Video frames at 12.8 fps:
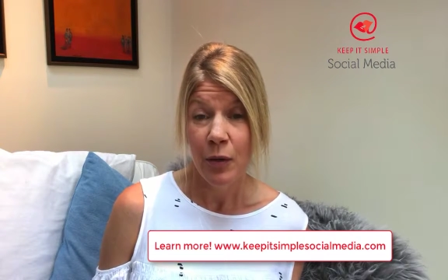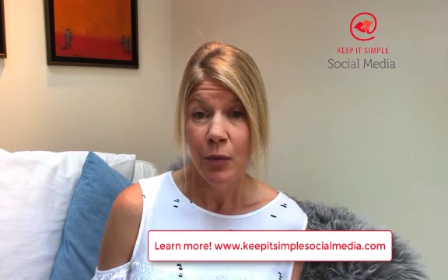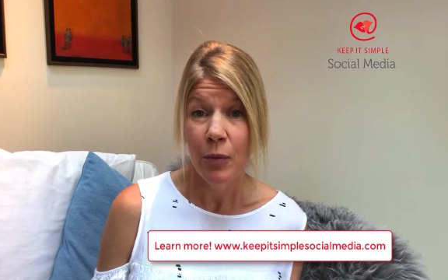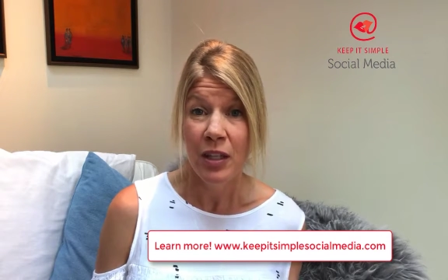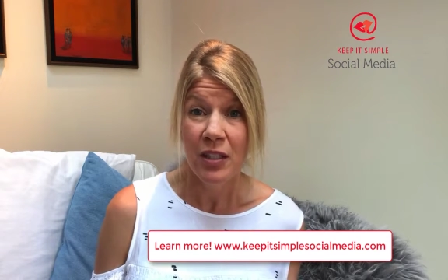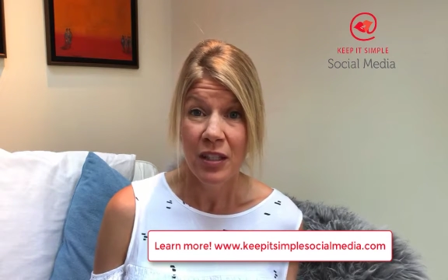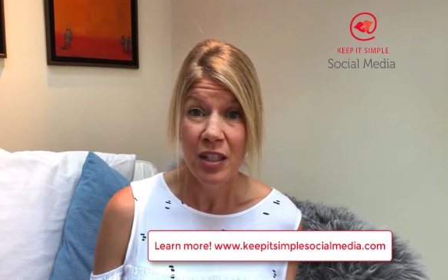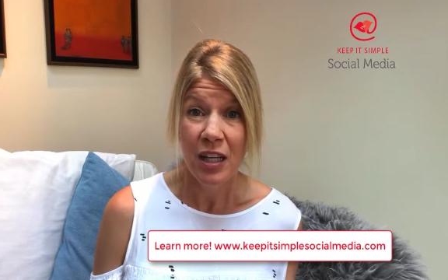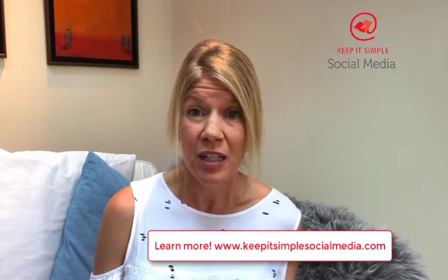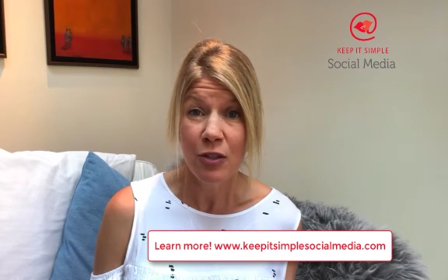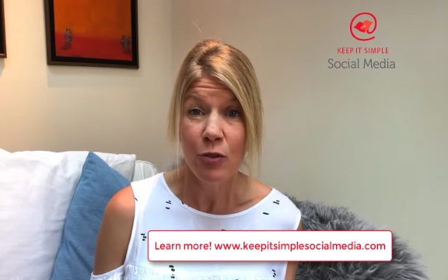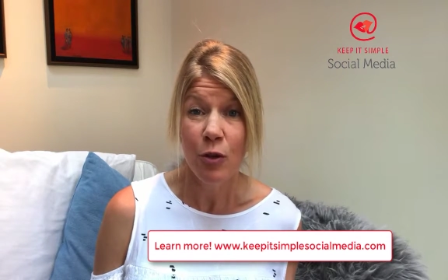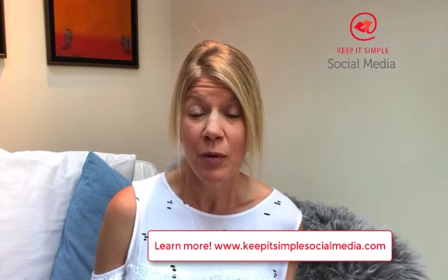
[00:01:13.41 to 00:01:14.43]
We
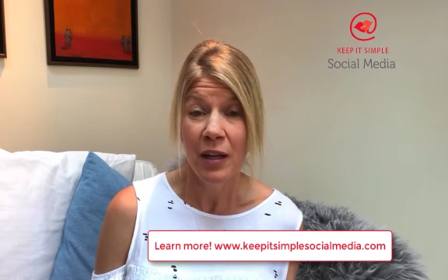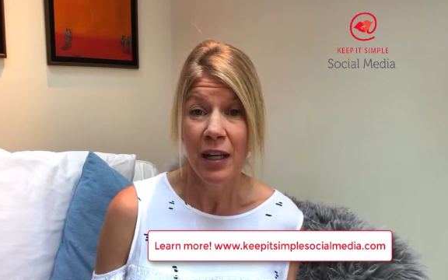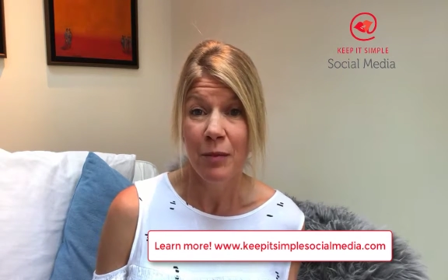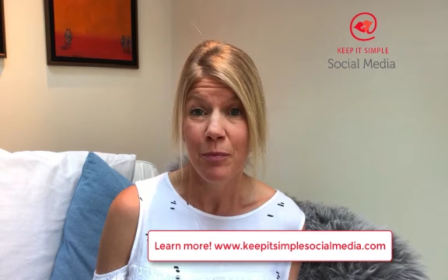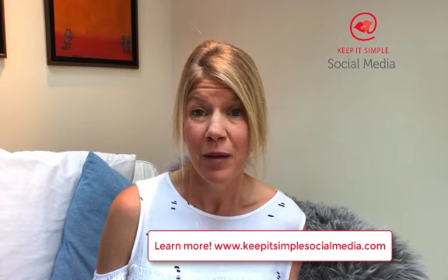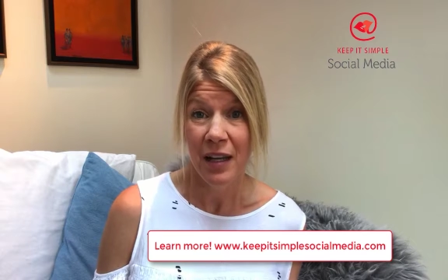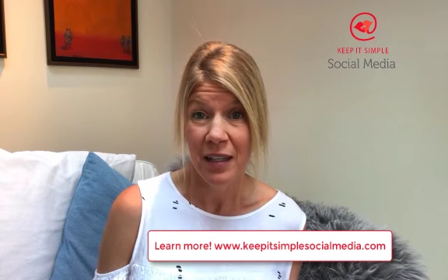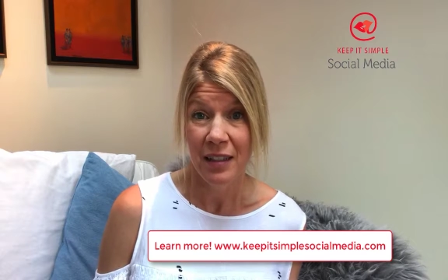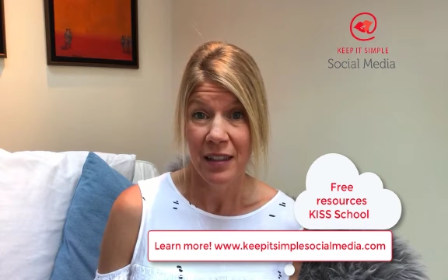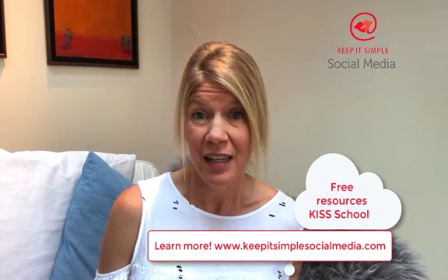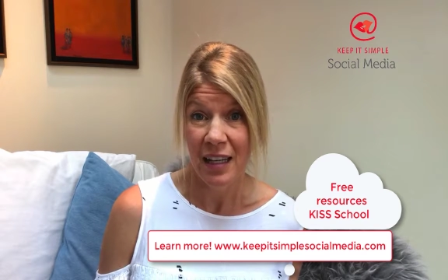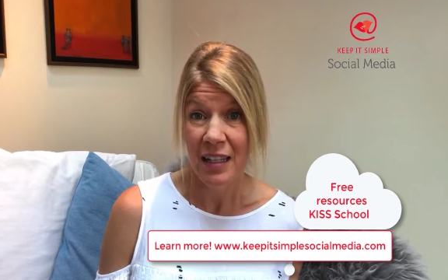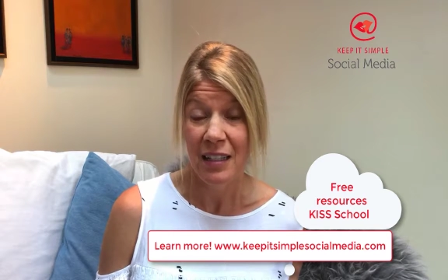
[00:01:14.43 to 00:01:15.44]
suggest grouping it by
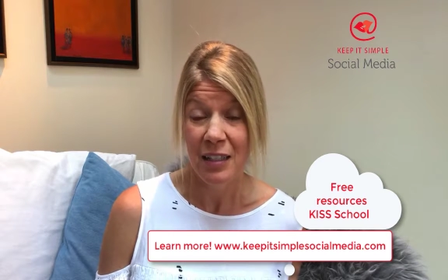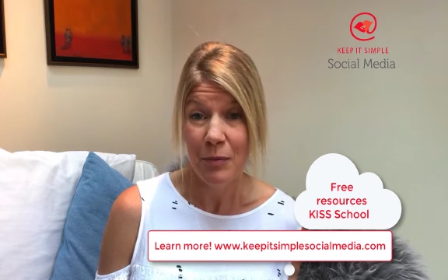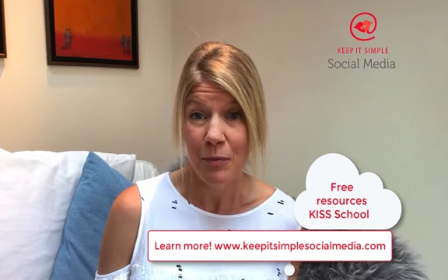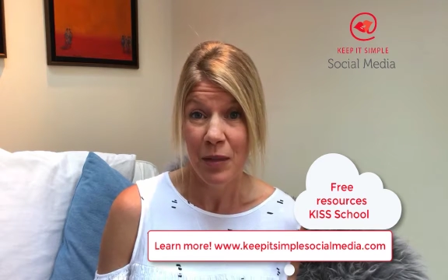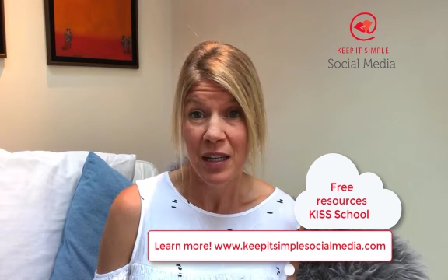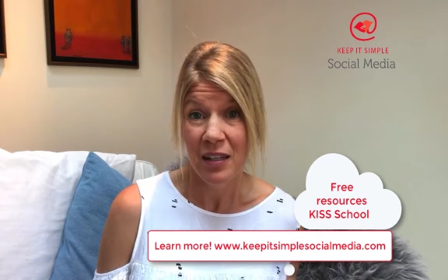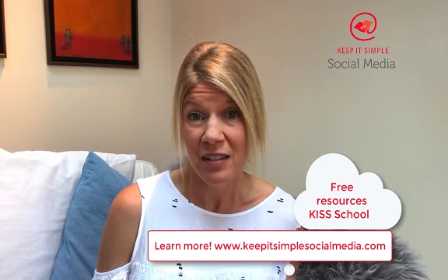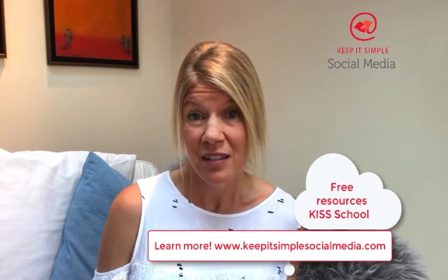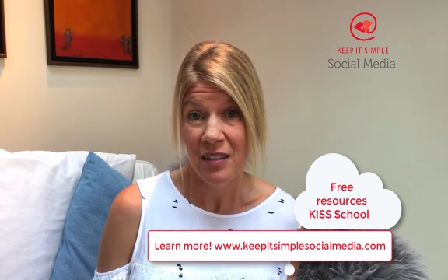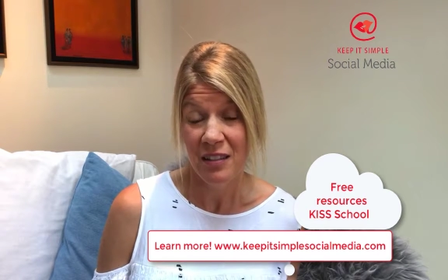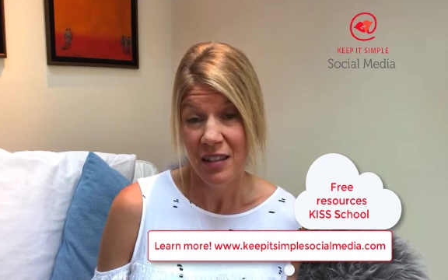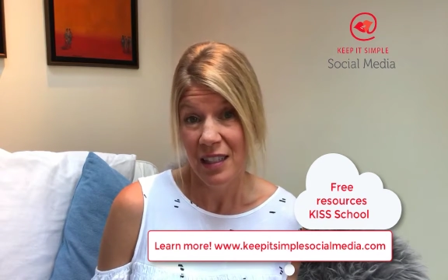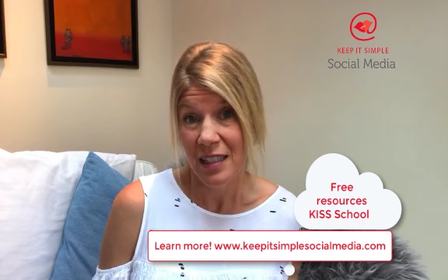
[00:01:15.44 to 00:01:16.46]
days
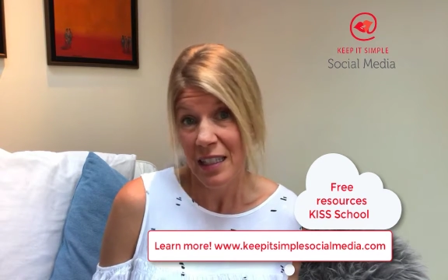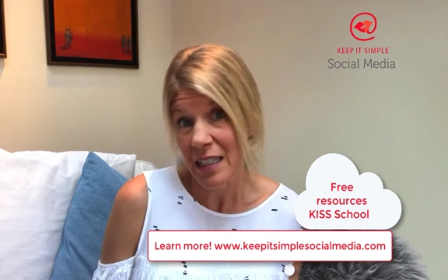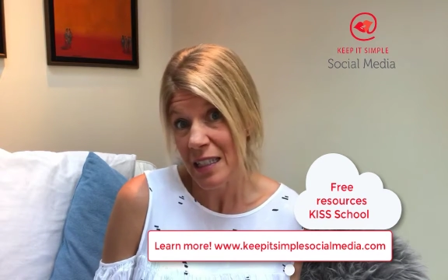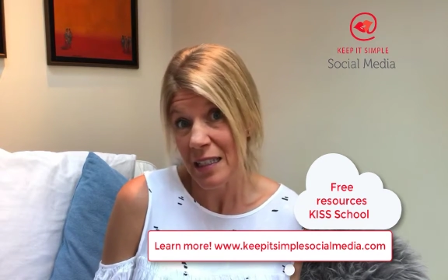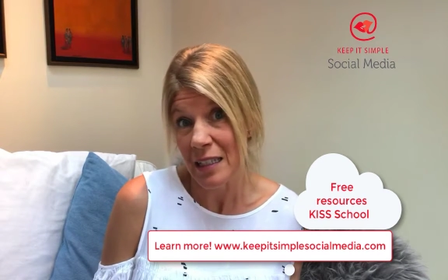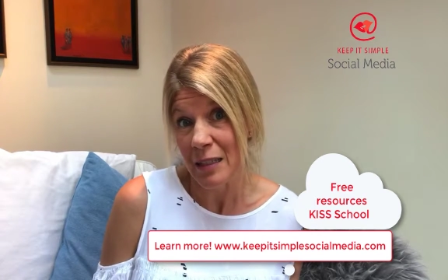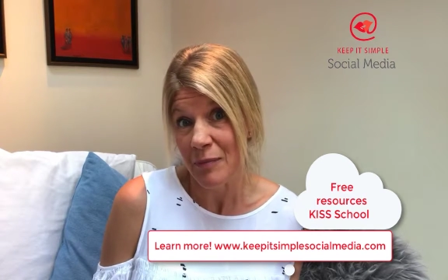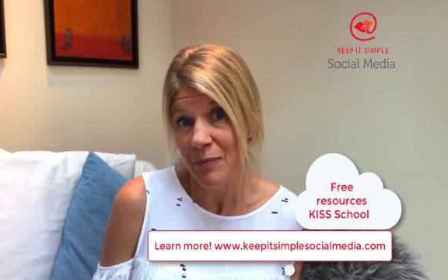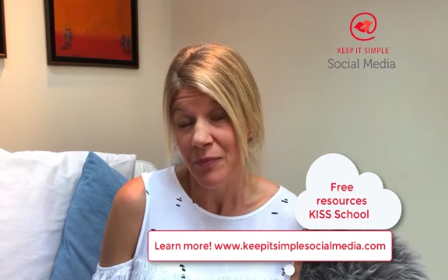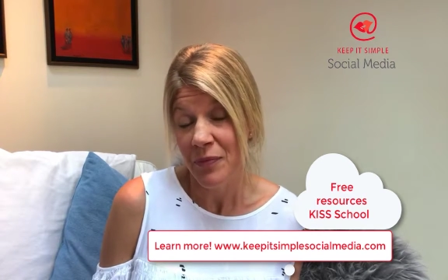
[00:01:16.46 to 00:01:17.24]
because it's easy.